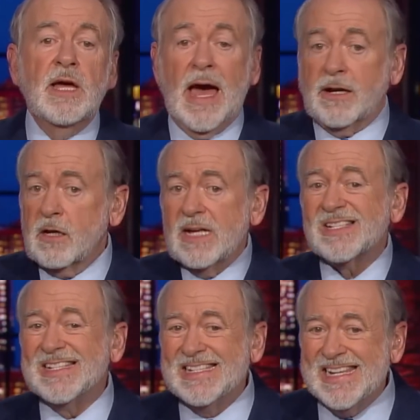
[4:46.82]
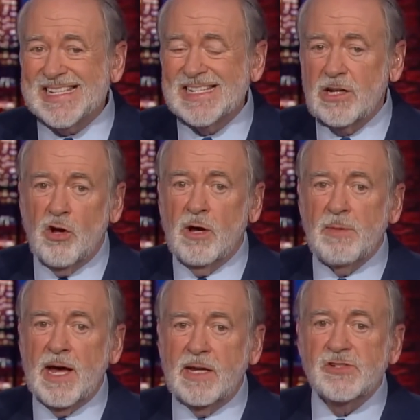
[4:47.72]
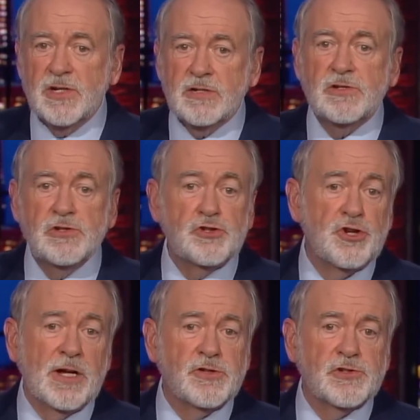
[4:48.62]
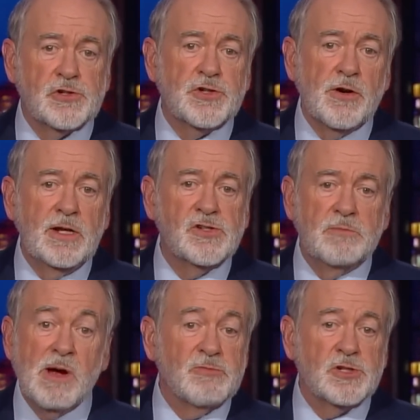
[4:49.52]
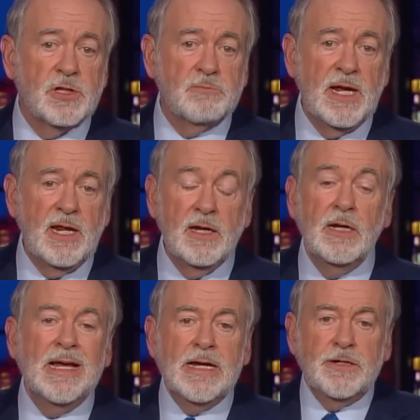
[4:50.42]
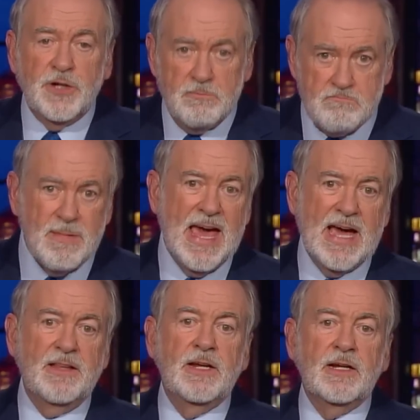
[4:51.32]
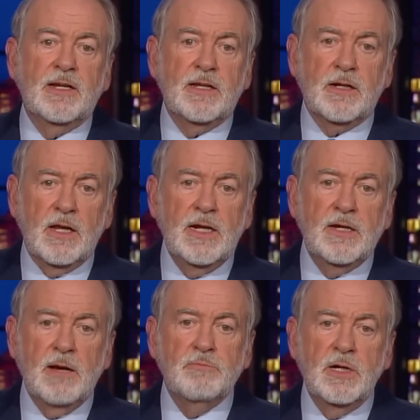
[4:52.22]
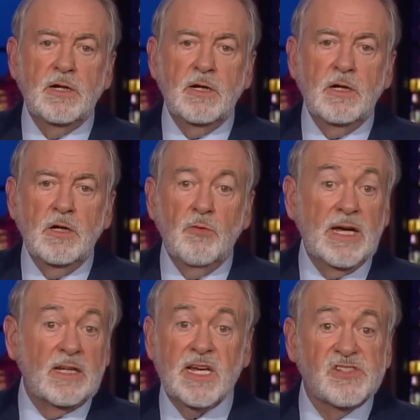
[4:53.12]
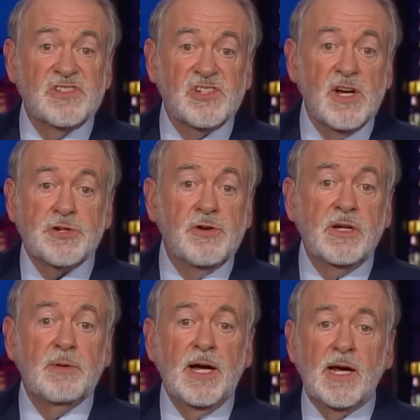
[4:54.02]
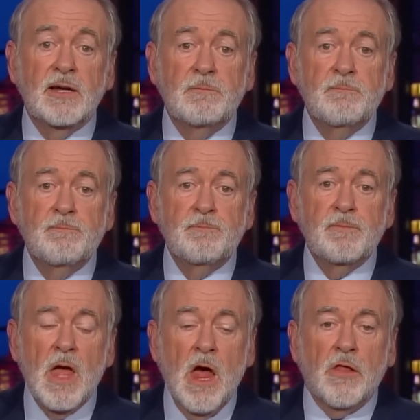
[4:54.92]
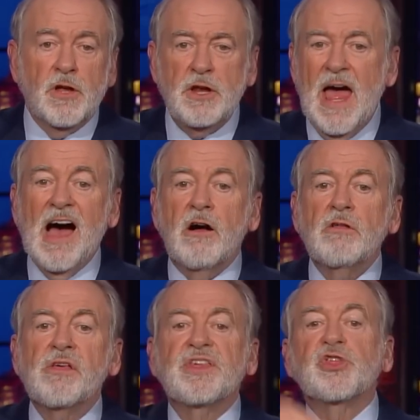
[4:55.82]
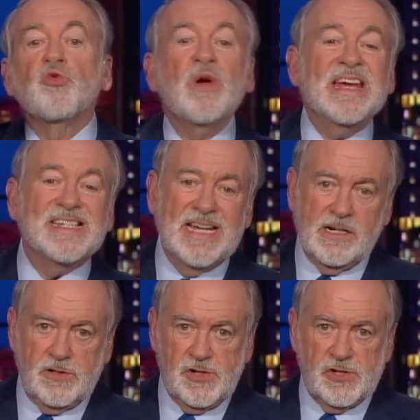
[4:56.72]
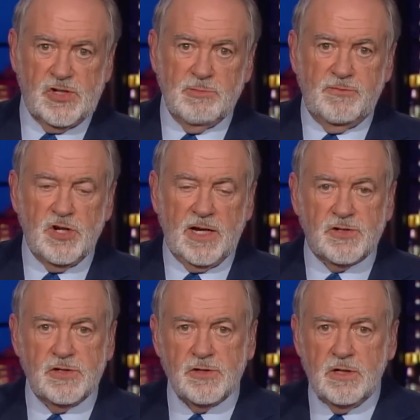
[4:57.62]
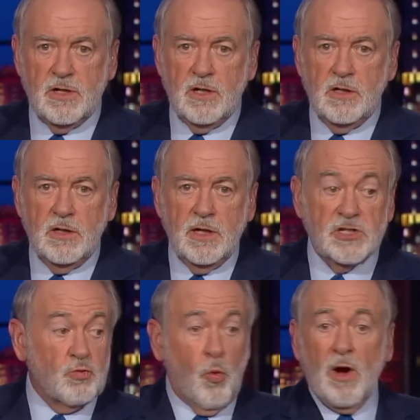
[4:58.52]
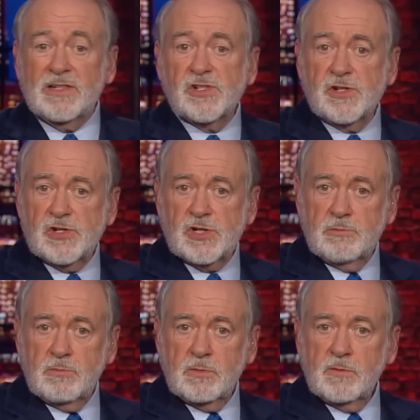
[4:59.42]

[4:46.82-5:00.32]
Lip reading: And unless decent, law-abiding citizens, judges, attorneys, and members of the media demand that it be cleaned up, we can kiss this country goodbye. The now three-tiered system of justice is one system